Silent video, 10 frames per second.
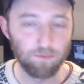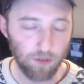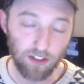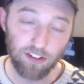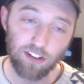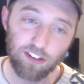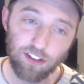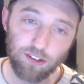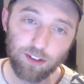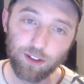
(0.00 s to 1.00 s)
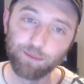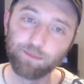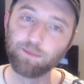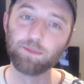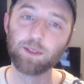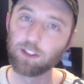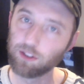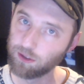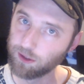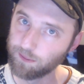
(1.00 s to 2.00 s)
memory. This is YouTube.
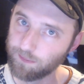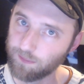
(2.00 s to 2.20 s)
It's